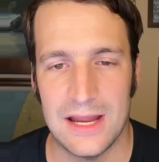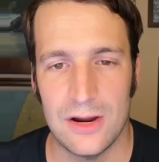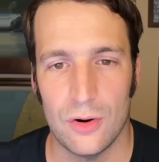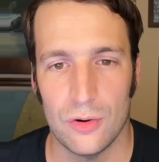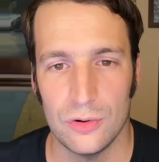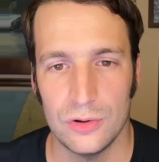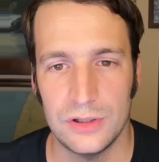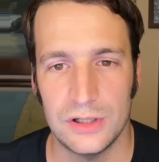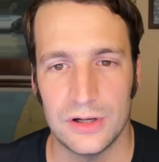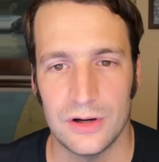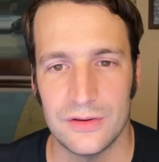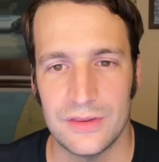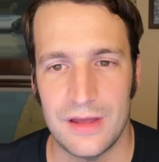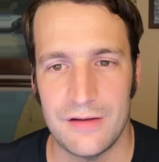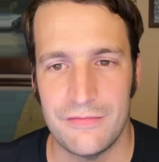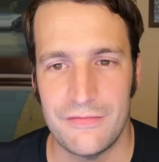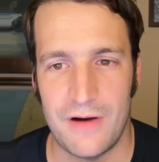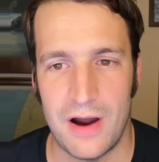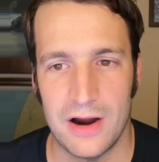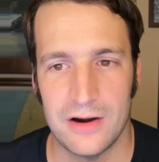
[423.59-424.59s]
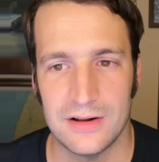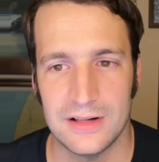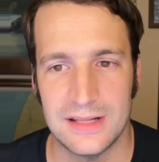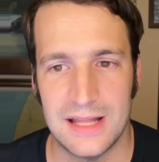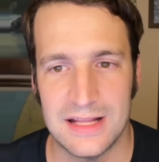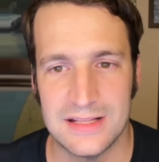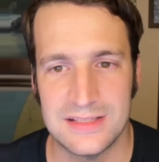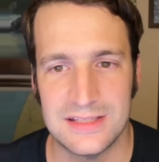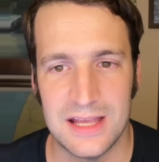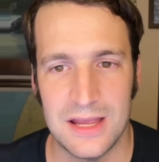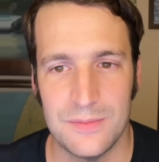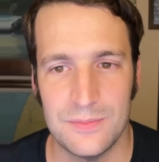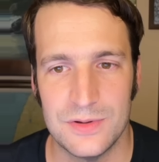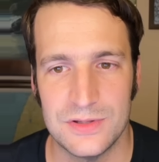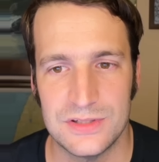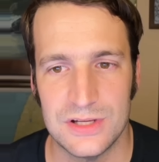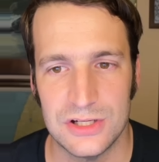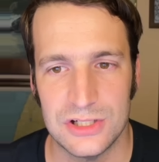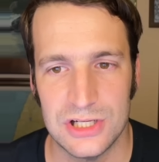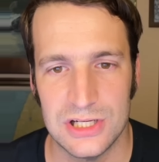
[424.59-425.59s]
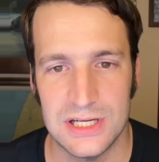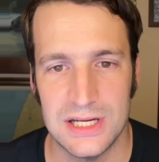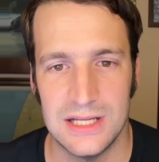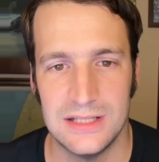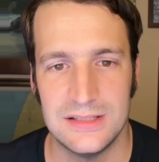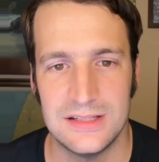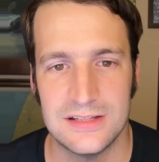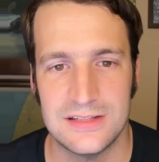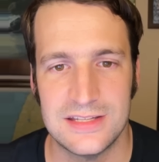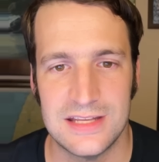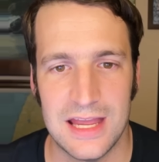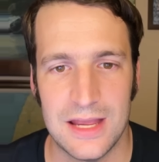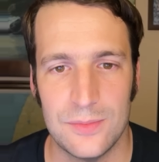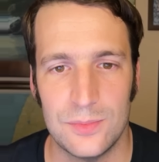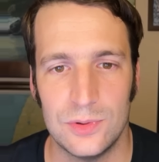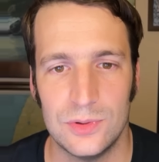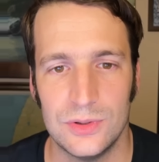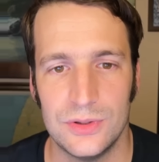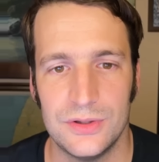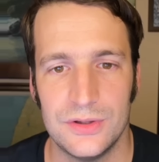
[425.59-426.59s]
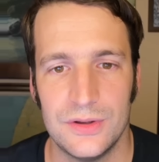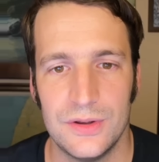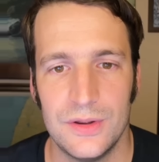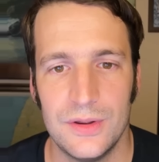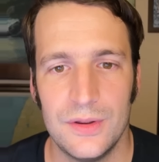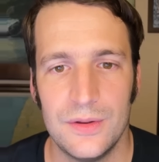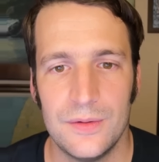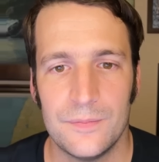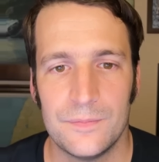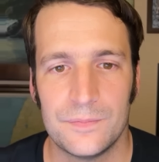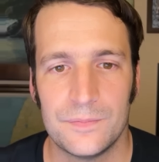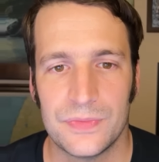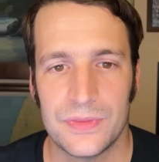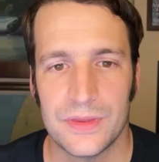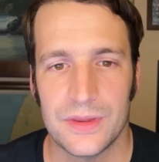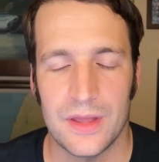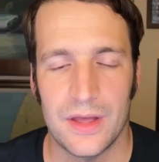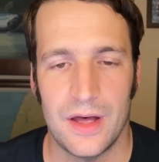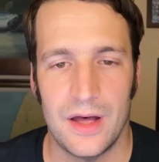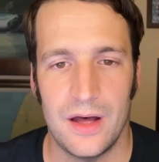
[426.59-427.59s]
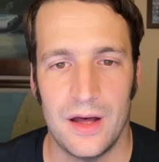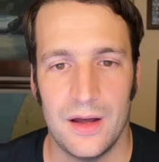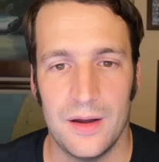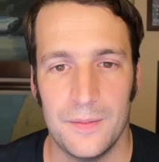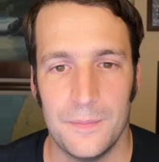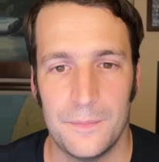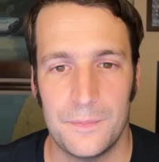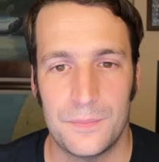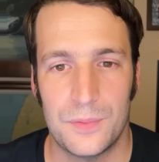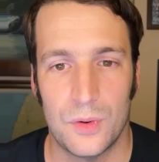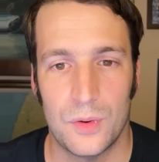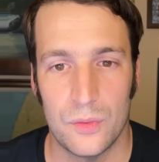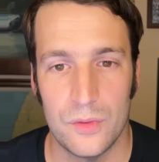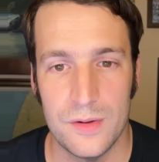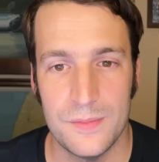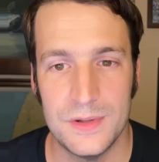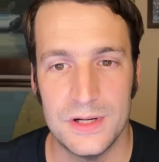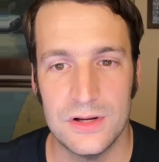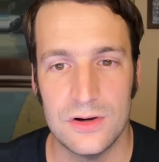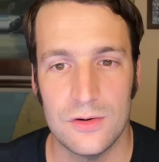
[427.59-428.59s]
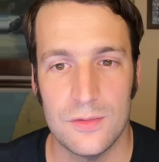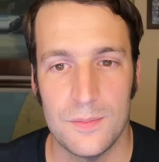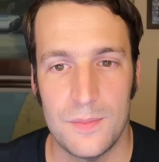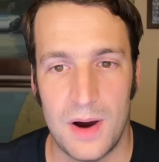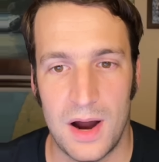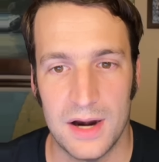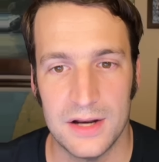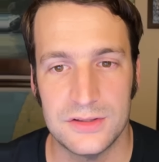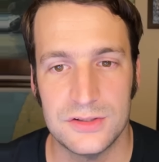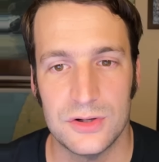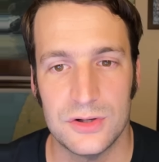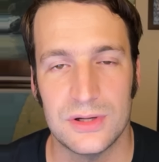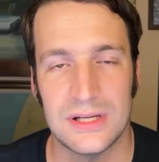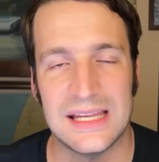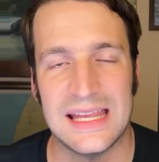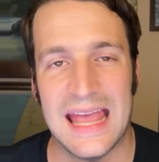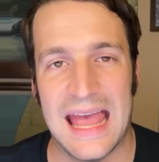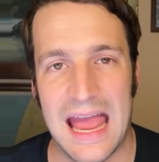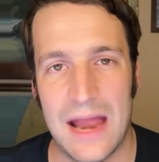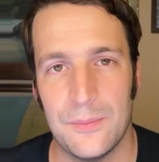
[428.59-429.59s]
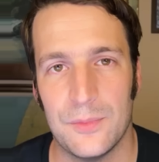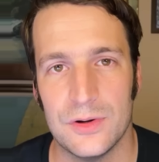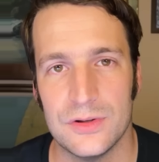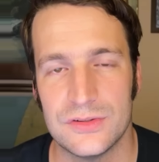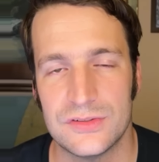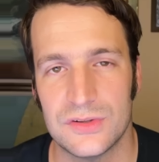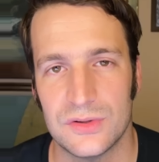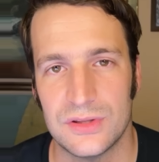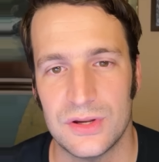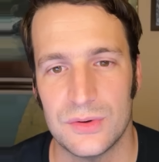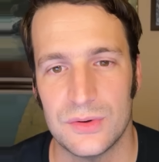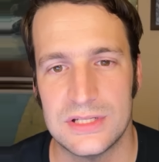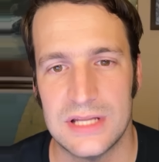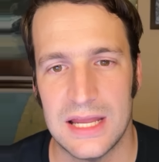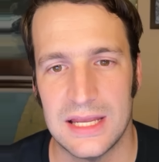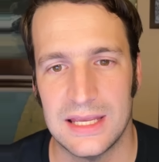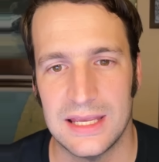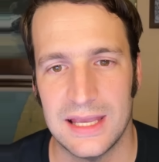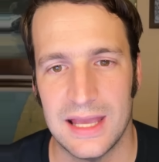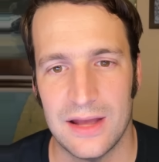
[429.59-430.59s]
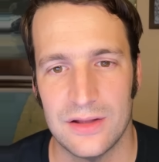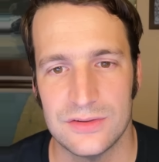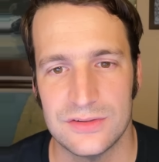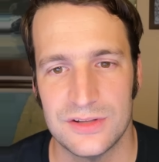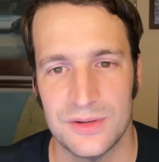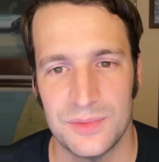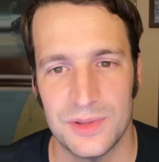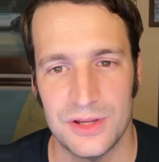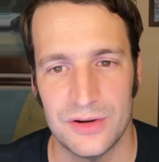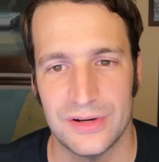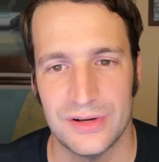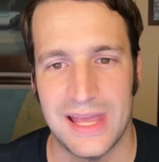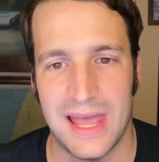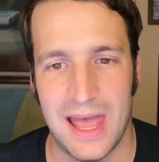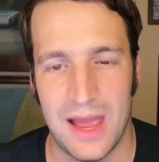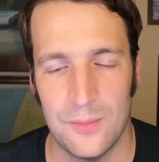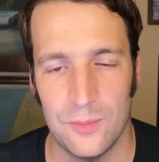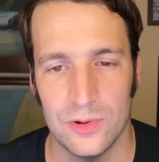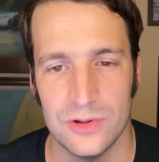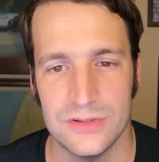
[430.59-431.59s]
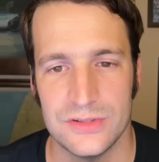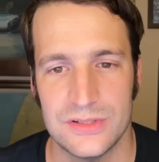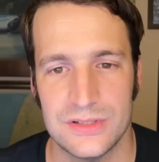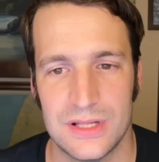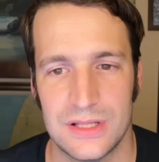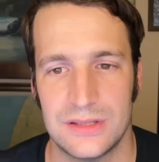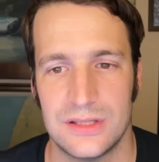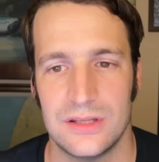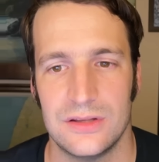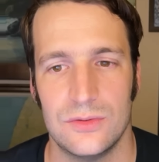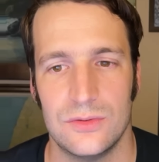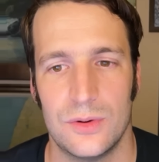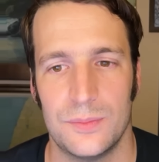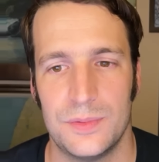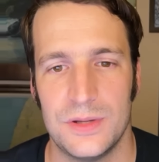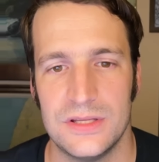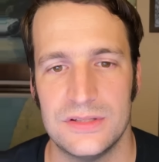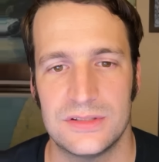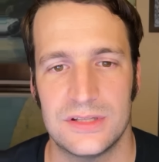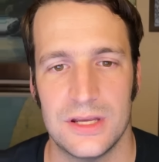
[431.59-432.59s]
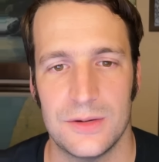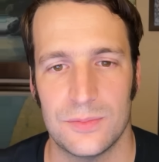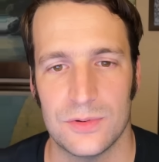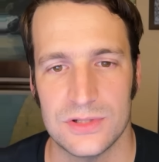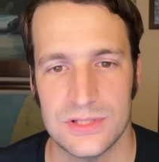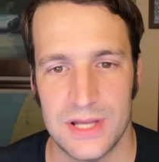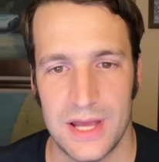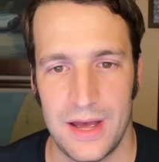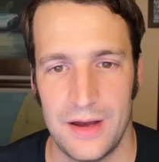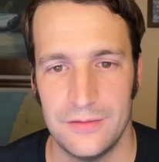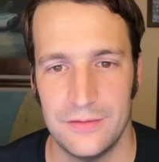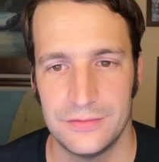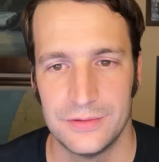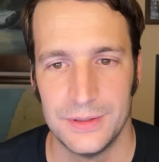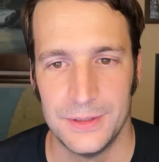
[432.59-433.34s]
earlier, they fired on that same position and disabled perimeter monitoring cameras. So they were taking out some of their cameras that the UN peacekeepers have.